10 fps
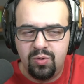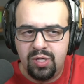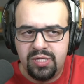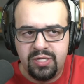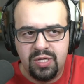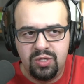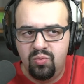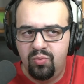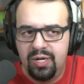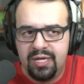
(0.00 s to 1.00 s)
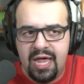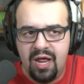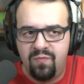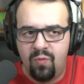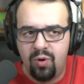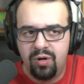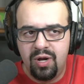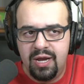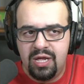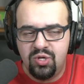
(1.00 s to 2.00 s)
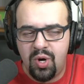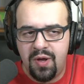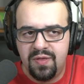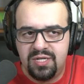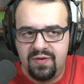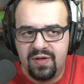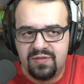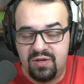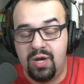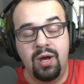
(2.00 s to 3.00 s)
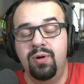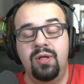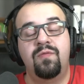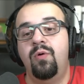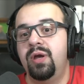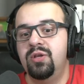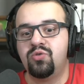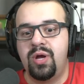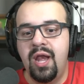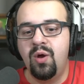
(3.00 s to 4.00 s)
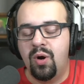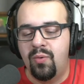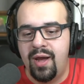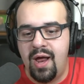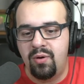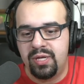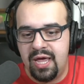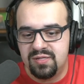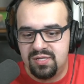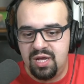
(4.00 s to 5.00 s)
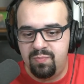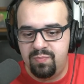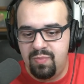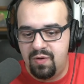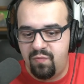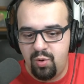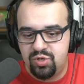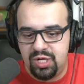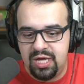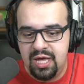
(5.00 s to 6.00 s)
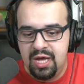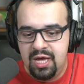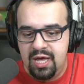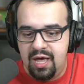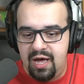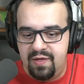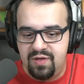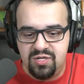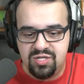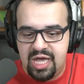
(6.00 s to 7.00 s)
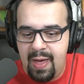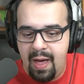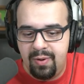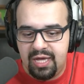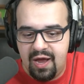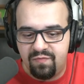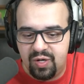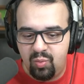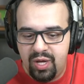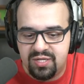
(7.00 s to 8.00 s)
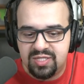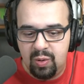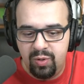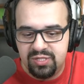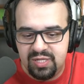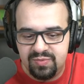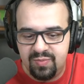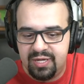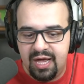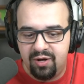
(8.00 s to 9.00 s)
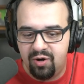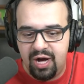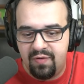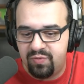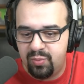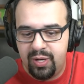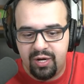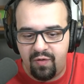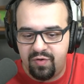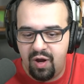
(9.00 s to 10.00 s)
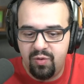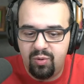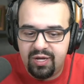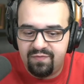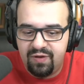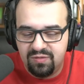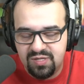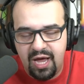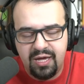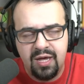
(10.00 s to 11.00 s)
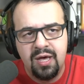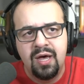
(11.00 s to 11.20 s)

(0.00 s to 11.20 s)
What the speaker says: you really can't afford an injury on the defense. So you can't really afford an injury anywhere right now in Kansas City. Unfortunately, they just keep happening every week. Someone seems to be getting hurt every week, every other week, it feels like.